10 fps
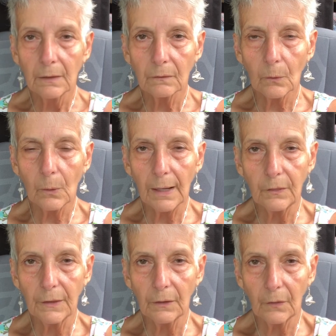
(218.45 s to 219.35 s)
So I
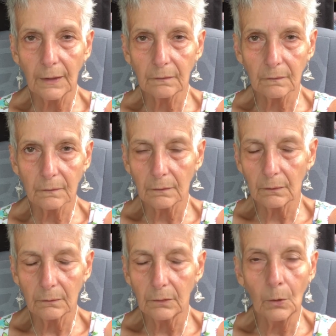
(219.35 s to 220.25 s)
think that's,
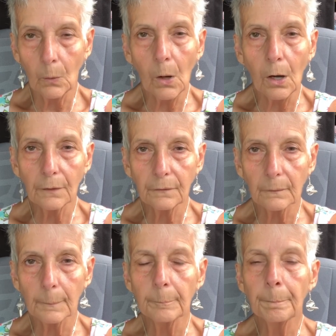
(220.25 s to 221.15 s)
you know,
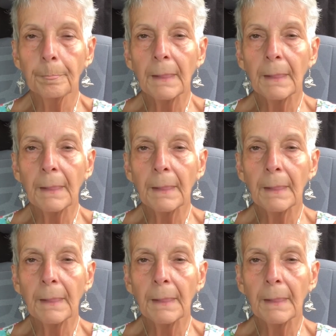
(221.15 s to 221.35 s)
awesome.